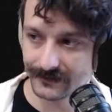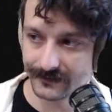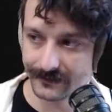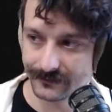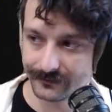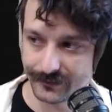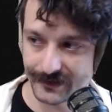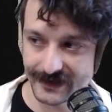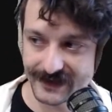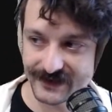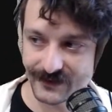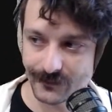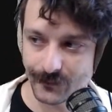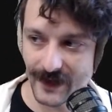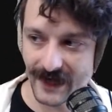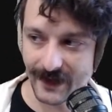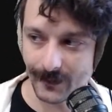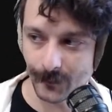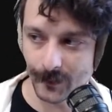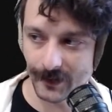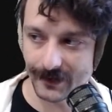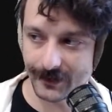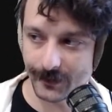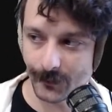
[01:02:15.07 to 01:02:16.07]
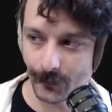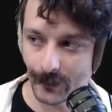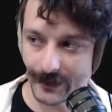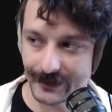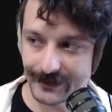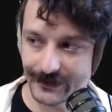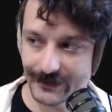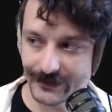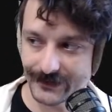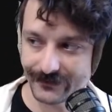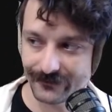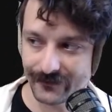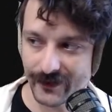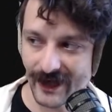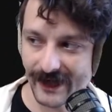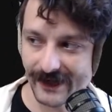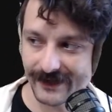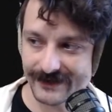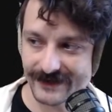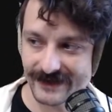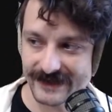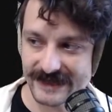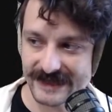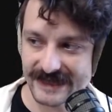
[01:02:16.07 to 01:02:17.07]
Please wait while your Windows
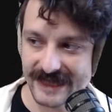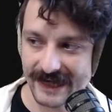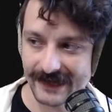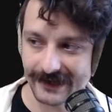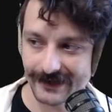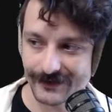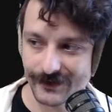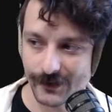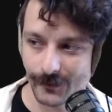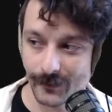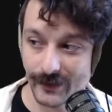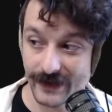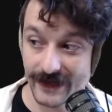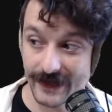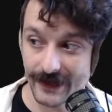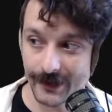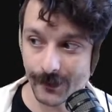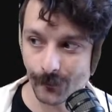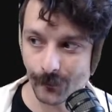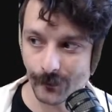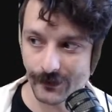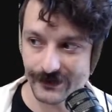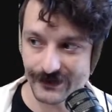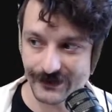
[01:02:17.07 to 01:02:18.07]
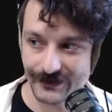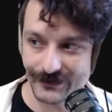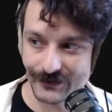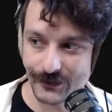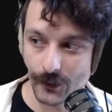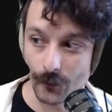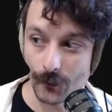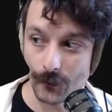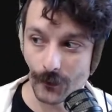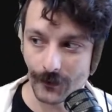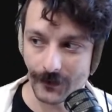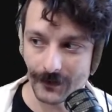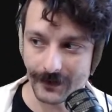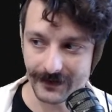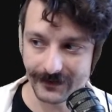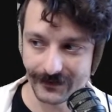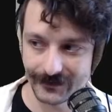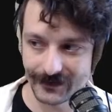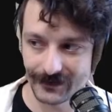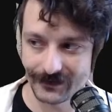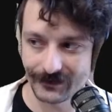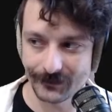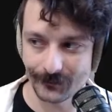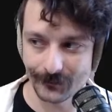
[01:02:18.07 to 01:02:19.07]
files and settings are being restored.
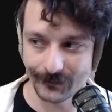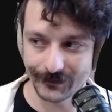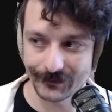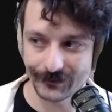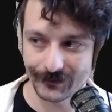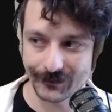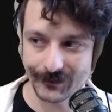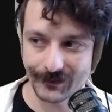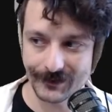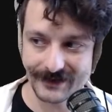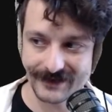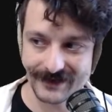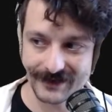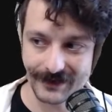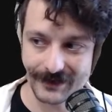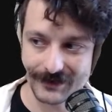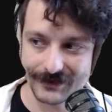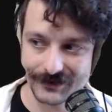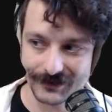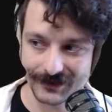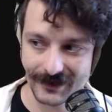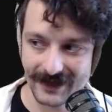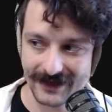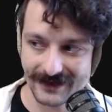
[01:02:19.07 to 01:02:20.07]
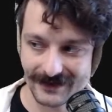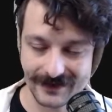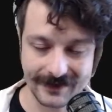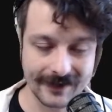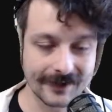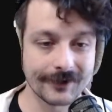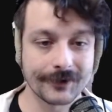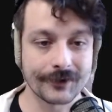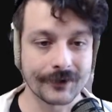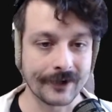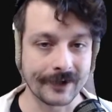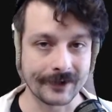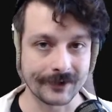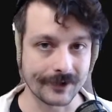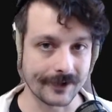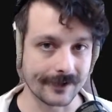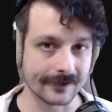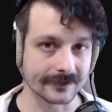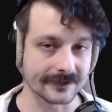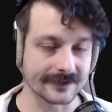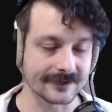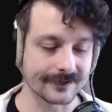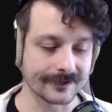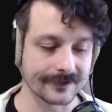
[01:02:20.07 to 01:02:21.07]
System Restore is initializing. I don't know how
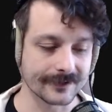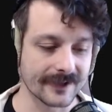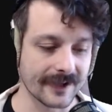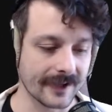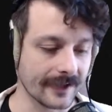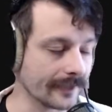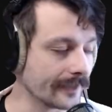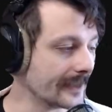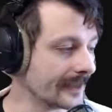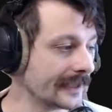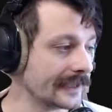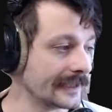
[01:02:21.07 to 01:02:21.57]
long this will take.